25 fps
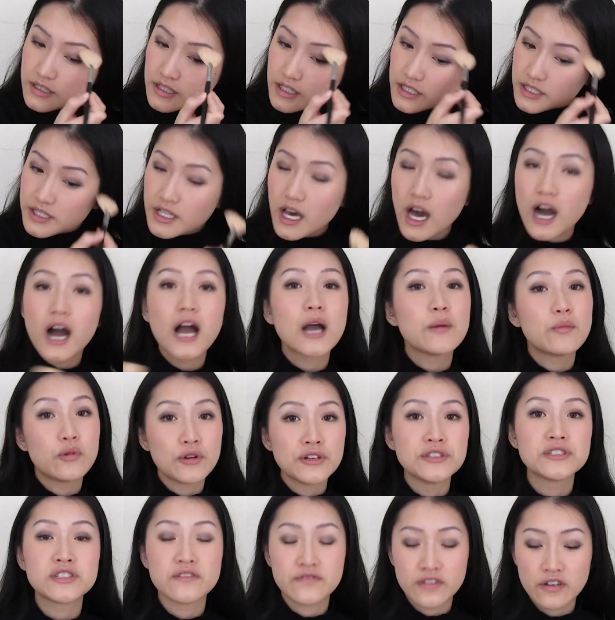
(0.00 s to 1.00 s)
Just the high
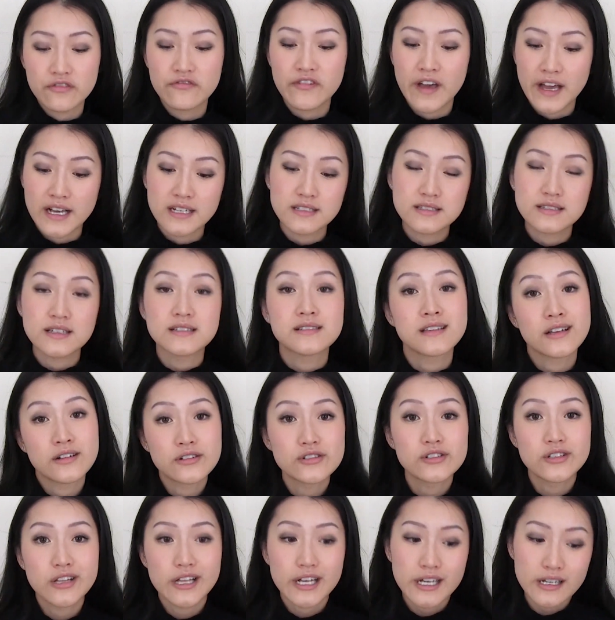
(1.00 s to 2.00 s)
points of your face,
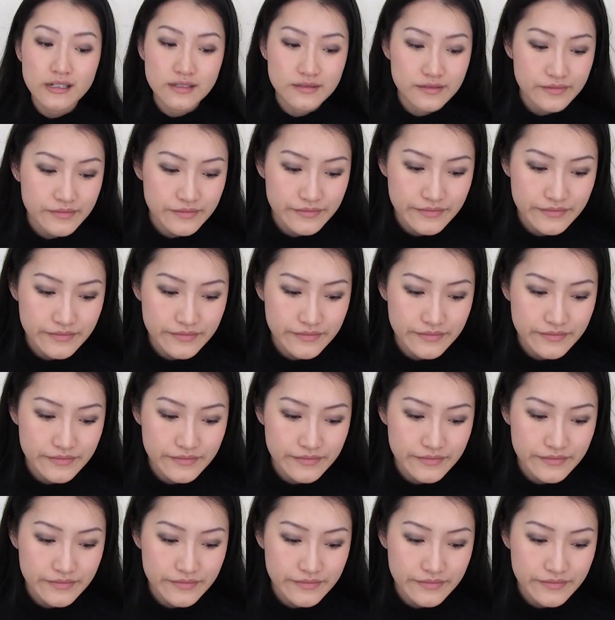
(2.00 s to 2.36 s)
essentially.